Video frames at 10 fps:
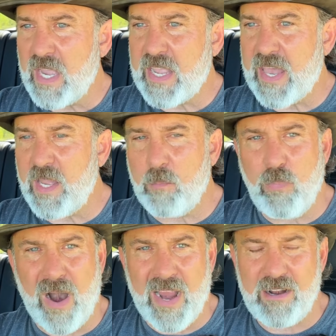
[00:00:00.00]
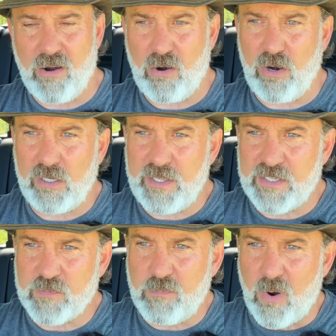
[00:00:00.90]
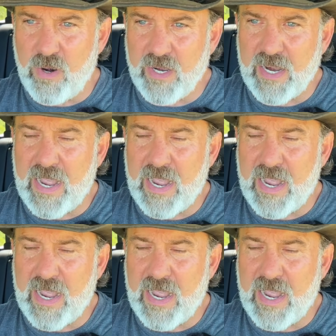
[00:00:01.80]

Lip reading: Got up bright and early this morning,